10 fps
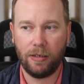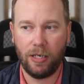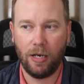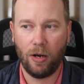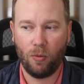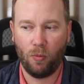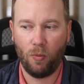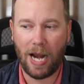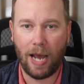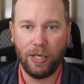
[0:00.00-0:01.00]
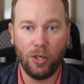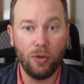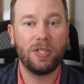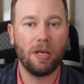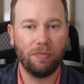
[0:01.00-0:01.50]
when I
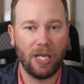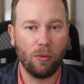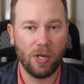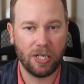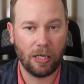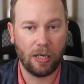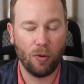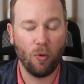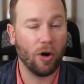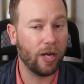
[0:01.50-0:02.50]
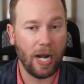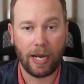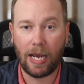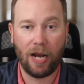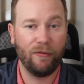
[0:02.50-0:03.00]
knew something wasn't going to work and I
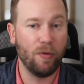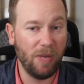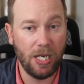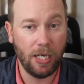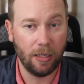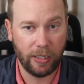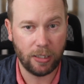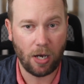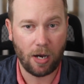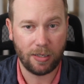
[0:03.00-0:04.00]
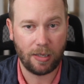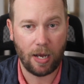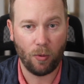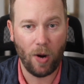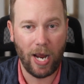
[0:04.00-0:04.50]
kind of immediately tossed
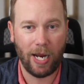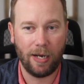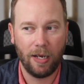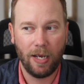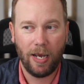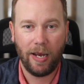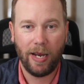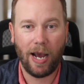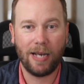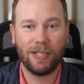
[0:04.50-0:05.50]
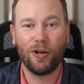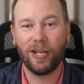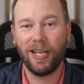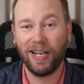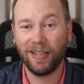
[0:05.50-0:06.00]
that away, I
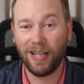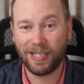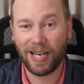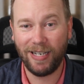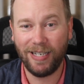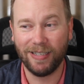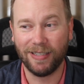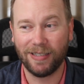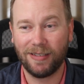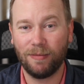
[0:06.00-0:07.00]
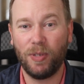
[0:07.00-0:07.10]
started getting less ideas.